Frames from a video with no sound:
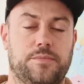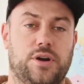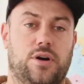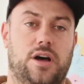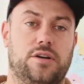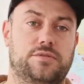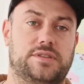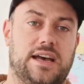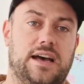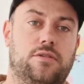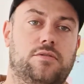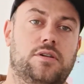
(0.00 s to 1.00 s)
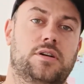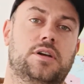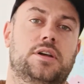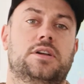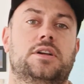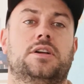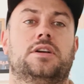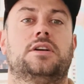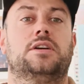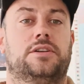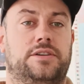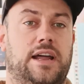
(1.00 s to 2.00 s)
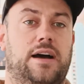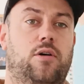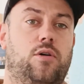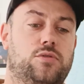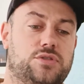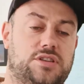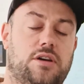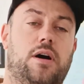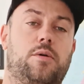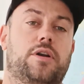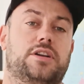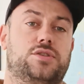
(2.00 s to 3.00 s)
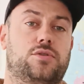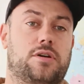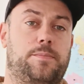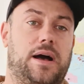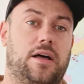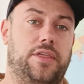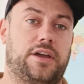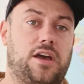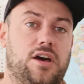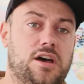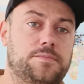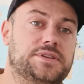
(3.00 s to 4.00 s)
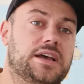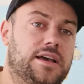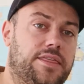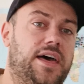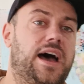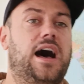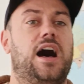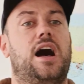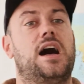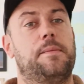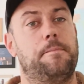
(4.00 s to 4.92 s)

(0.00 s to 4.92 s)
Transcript: your hotel. Now, also, I want to talk about the curbs. There are